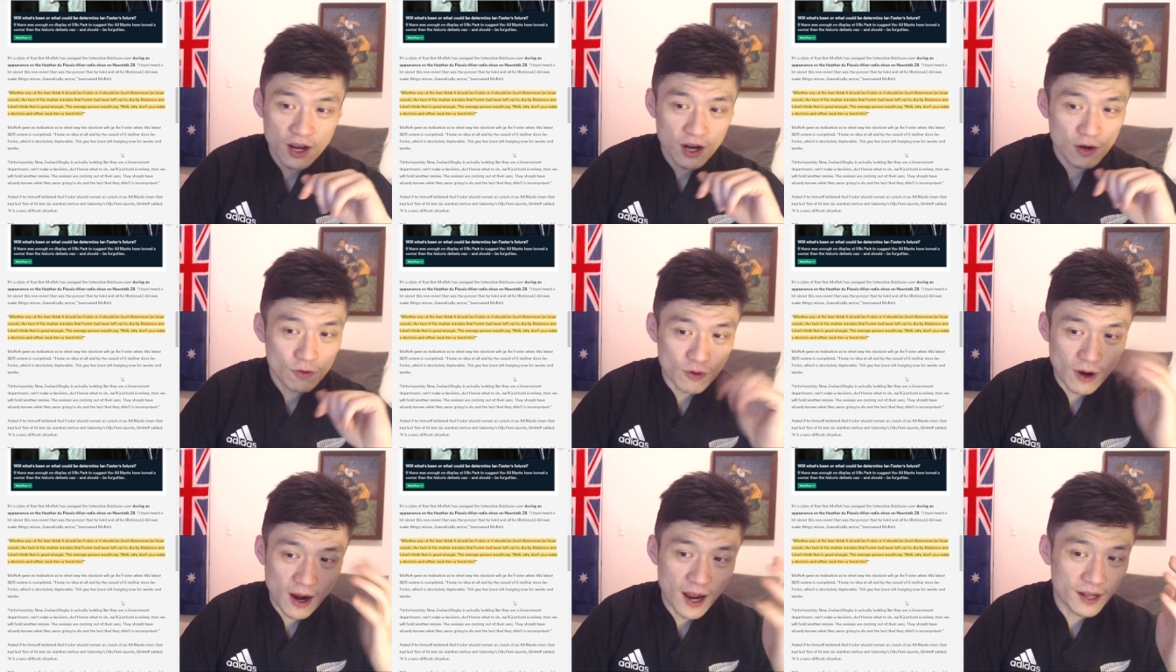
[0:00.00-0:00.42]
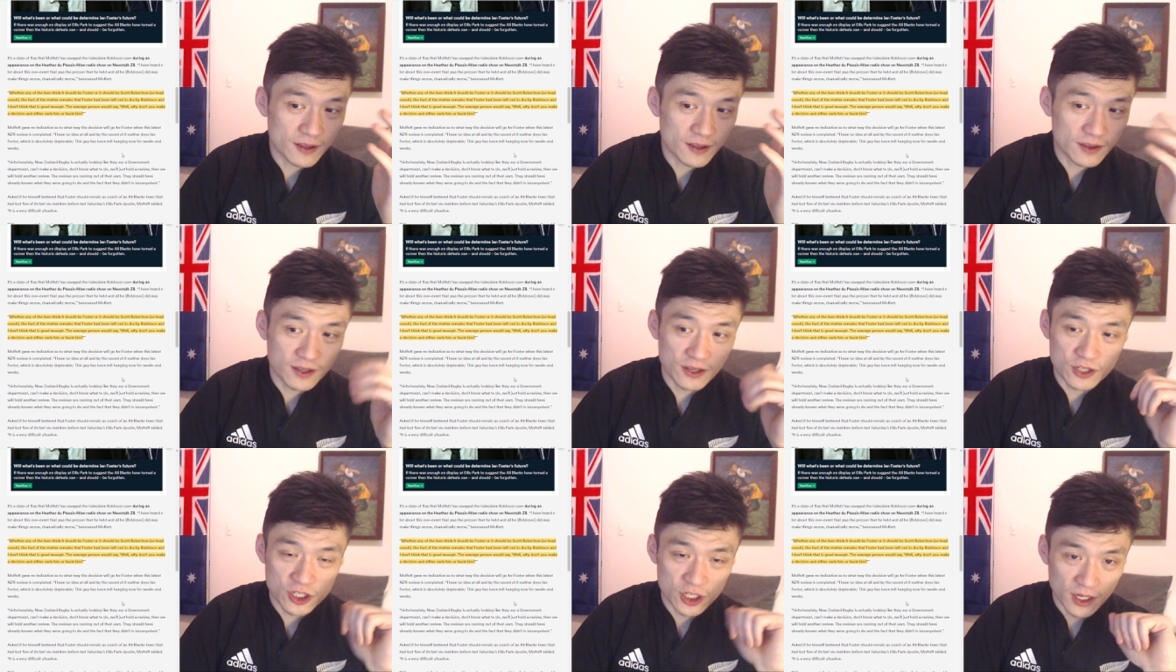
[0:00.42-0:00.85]
rather
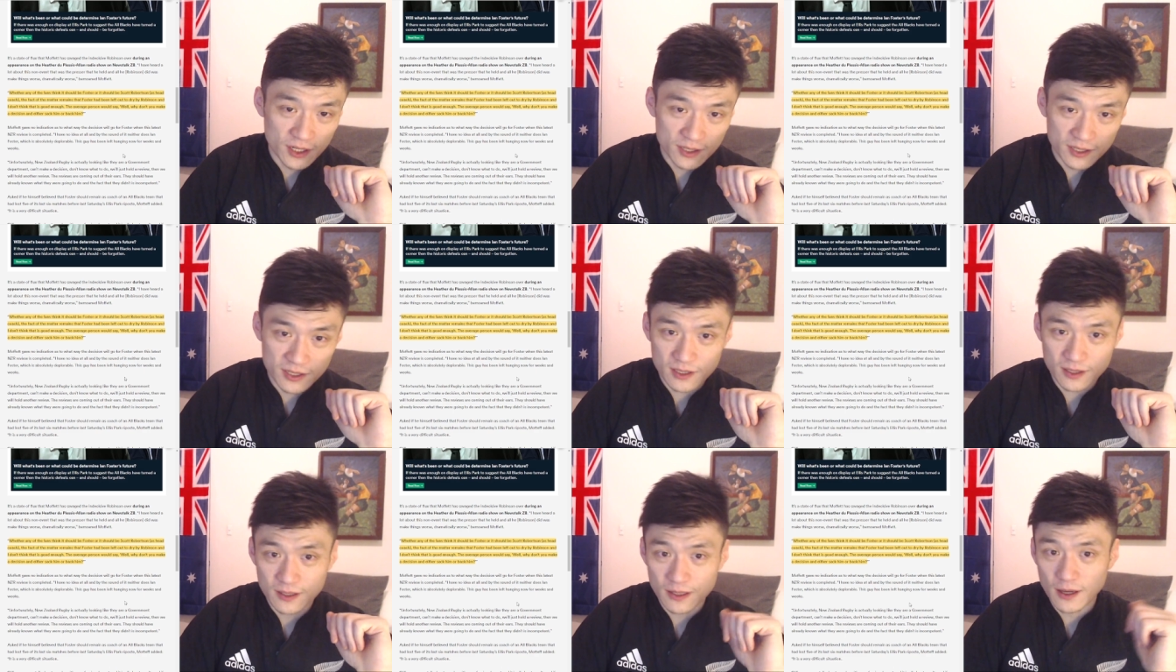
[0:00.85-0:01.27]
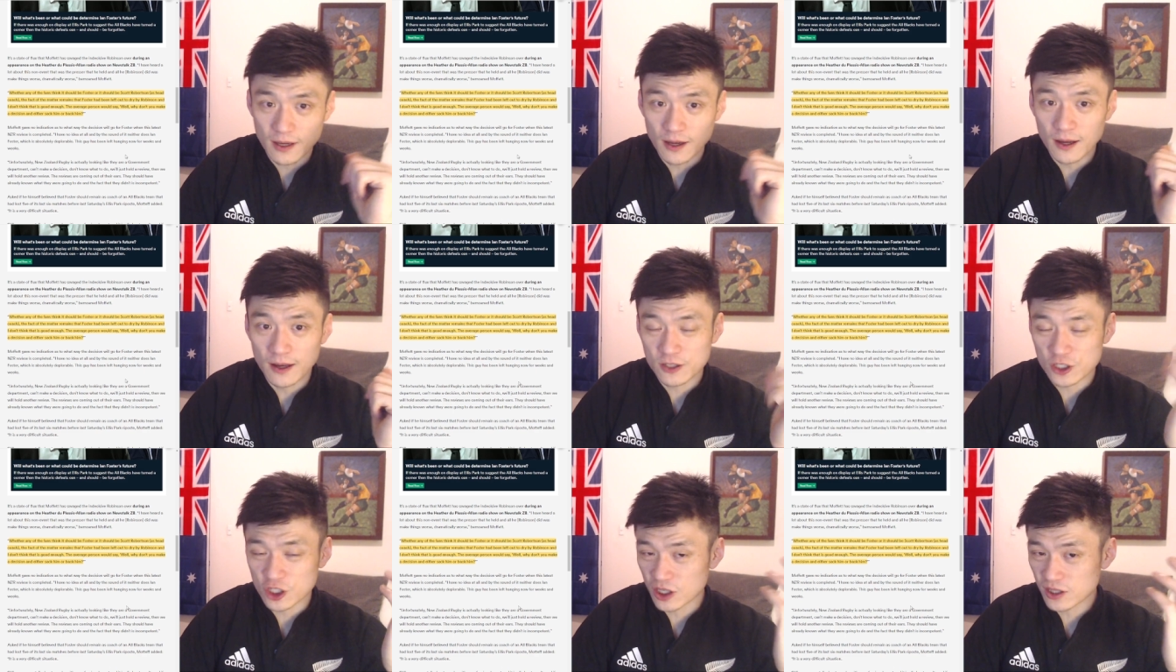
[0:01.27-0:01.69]
than just
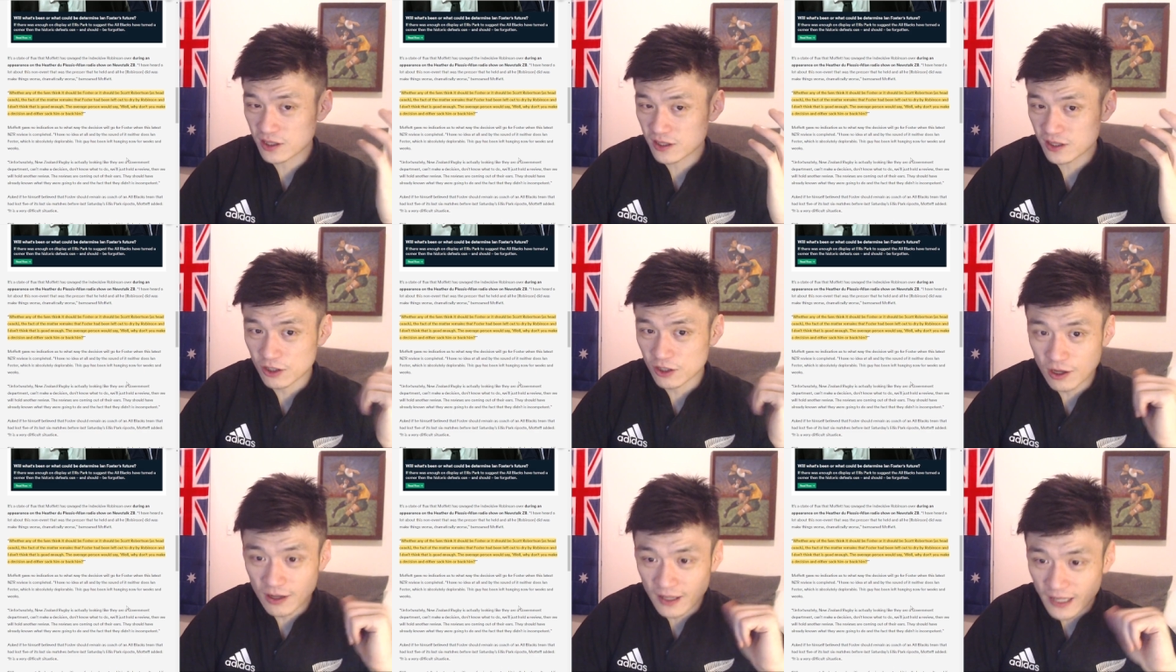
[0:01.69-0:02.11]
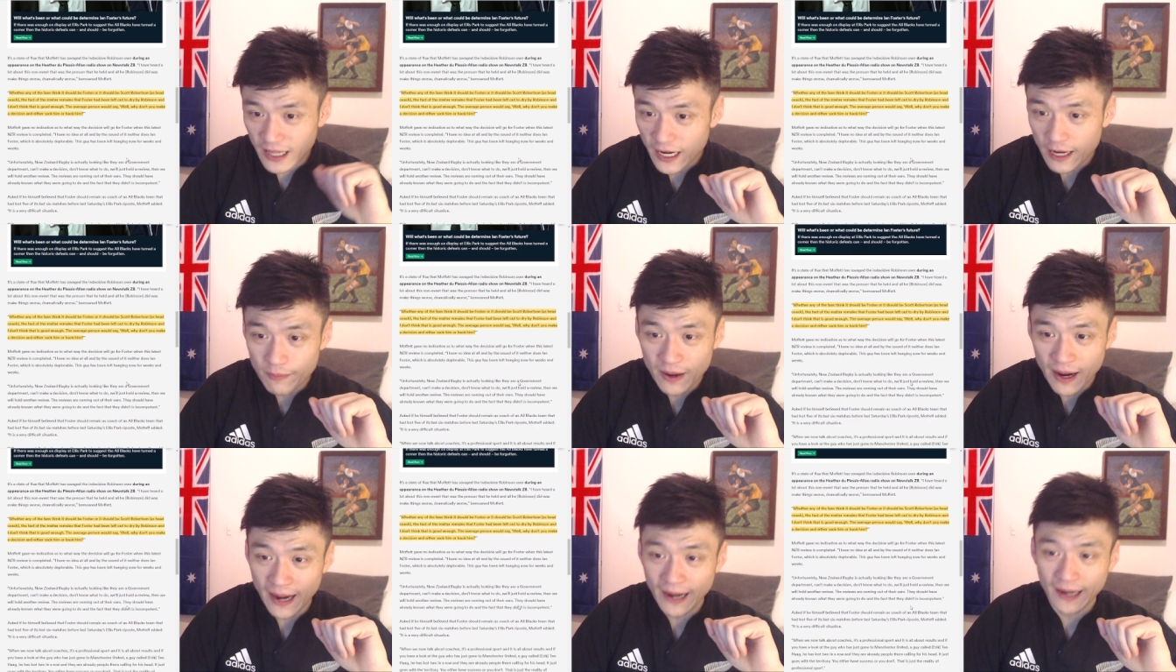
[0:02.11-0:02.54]
let
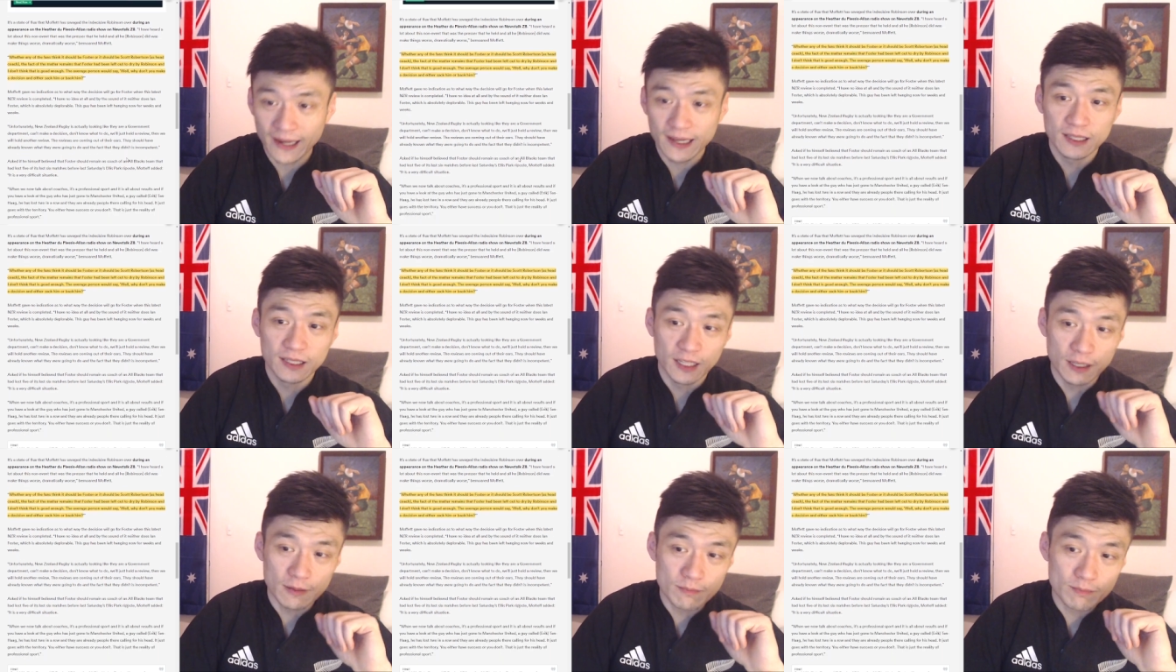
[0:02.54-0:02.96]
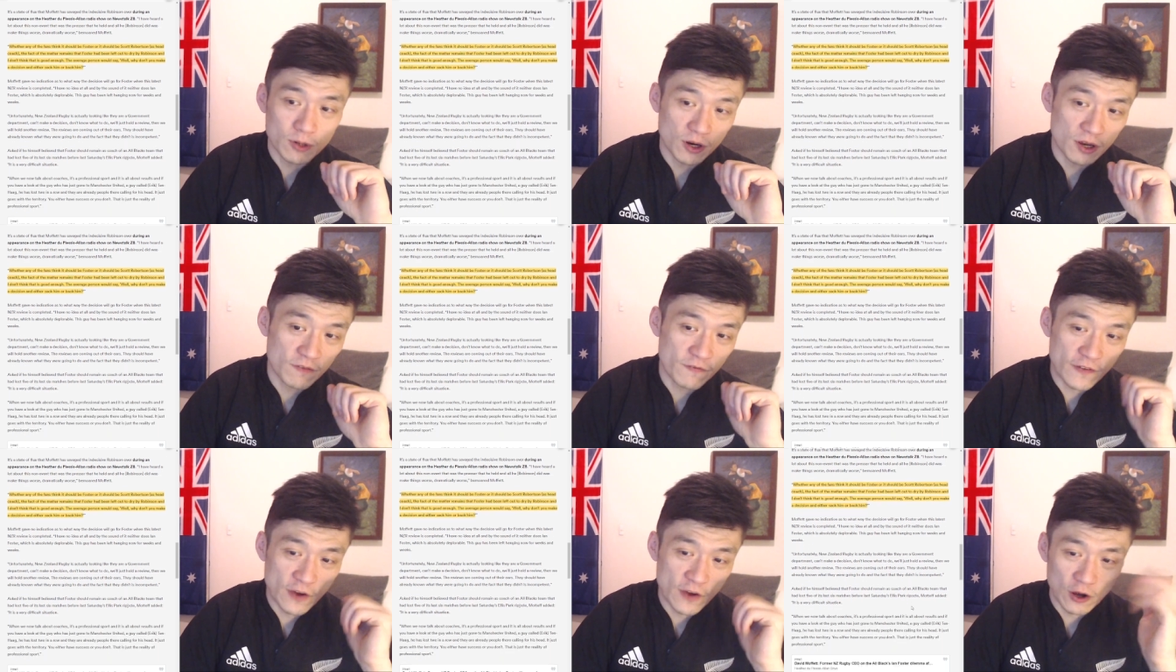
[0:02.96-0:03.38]
him hang in limbo.
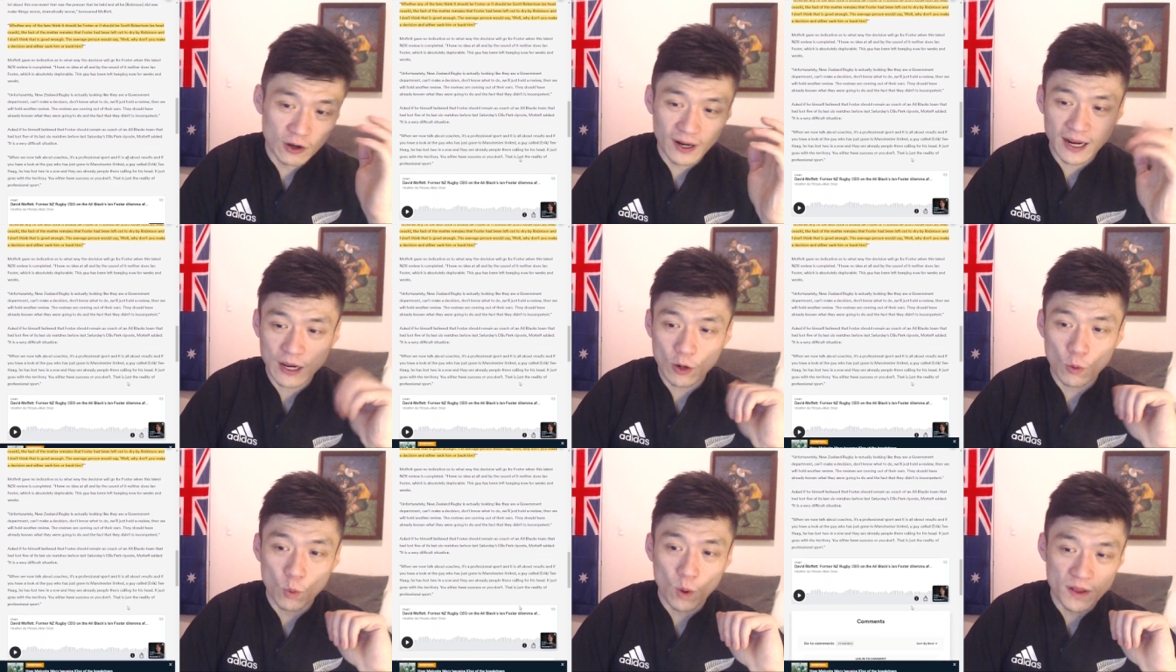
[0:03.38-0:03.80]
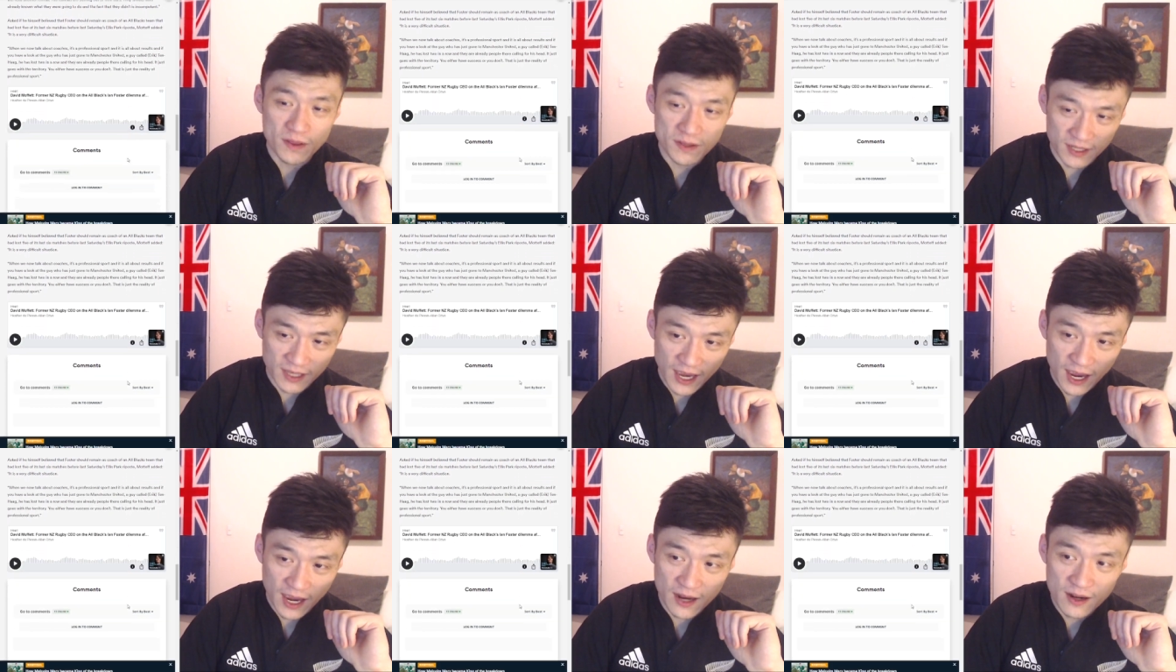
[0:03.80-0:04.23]
He felt like, once
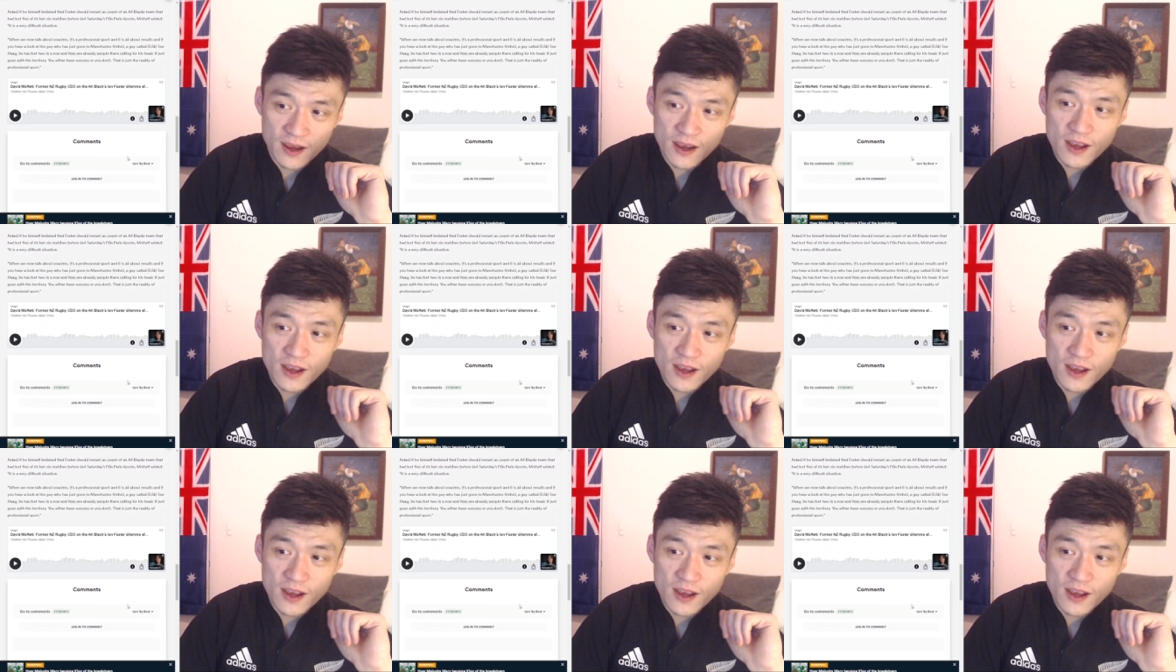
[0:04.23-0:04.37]
again,